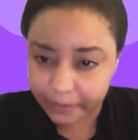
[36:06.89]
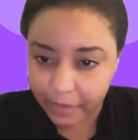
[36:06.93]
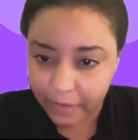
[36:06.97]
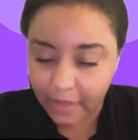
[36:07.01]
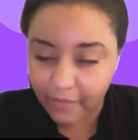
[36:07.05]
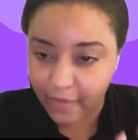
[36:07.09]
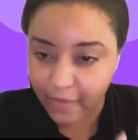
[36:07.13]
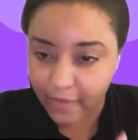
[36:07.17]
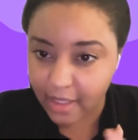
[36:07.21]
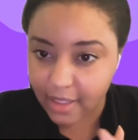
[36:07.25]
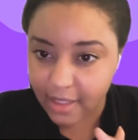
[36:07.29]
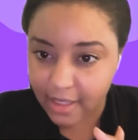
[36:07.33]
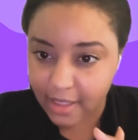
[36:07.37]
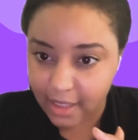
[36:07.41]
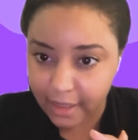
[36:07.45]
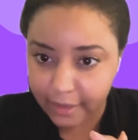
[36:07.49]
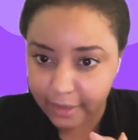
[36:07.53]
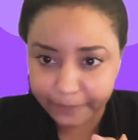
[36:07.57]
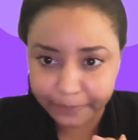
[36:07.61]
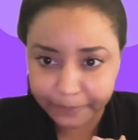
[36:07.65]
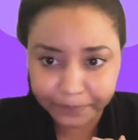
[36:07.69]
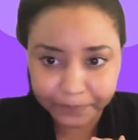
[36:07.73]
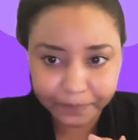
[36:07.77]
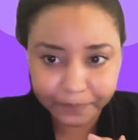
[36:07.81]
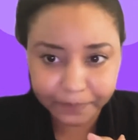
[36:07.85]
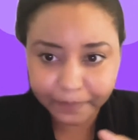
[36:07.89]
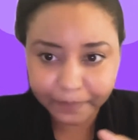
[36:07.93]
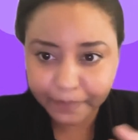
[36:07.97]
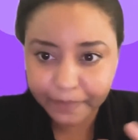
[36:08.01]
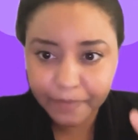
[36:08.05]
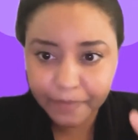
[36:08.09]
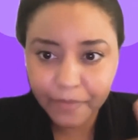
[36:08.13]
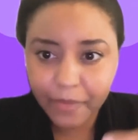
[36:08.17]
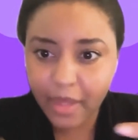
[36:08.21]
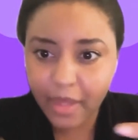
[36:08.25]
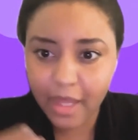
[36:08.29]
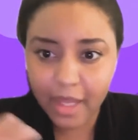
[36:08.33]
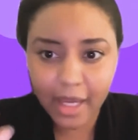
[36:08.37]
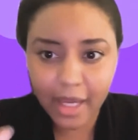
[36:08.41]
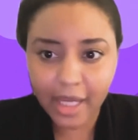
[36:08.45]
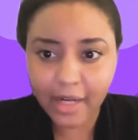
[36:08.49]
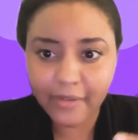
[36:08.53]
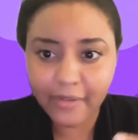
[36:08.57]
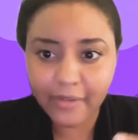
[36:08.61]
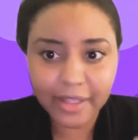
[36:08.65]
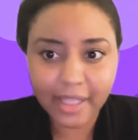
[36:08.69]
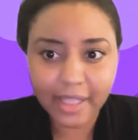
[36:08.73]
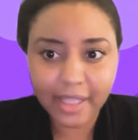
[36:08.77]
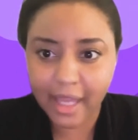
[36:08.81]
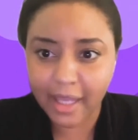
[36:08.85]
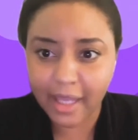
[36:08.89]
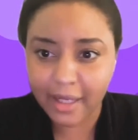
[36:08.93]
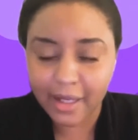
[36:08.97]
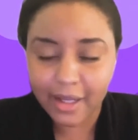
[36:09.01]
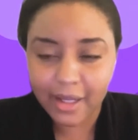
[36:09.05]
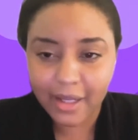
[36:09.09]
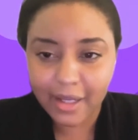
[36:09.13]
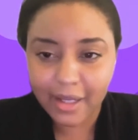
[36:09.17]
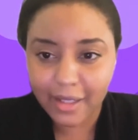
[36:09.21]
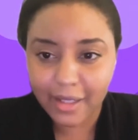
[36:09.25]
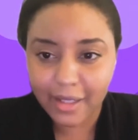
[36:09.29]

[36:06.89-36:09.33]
investing kind of at that